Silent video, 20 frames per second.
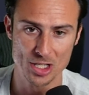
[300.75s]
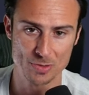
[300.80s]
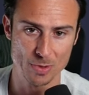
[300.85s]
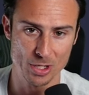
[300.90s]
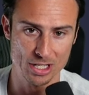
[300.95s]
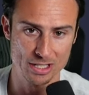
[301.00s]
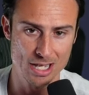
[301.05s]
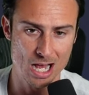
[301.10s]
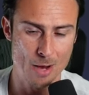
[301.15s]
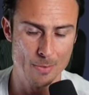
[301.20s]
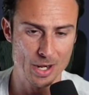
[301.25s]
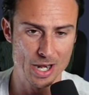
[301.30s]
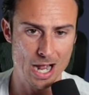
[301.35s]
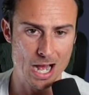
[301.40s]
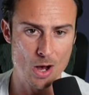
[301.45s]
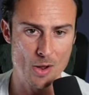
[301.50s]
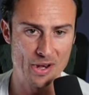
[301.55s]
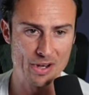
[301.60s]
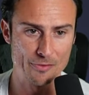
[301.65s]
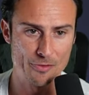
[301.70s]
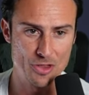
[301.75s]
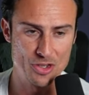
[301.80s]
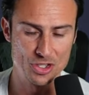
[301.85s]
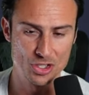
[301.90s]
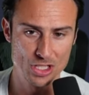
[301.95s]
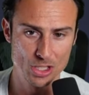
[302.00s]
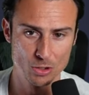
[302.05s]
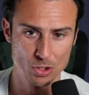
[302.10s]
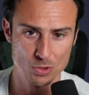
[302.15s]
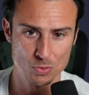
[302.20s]
But a dominant outing for the
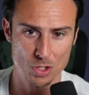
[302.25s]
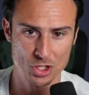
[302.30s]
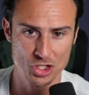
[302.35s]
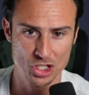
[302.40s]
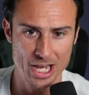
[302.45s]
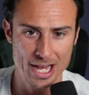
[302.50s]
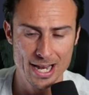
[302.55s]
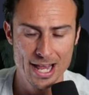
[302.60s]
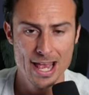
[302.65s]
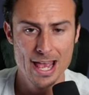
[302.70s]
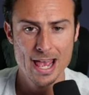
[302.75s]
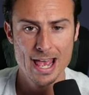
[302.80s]
Steelers once again.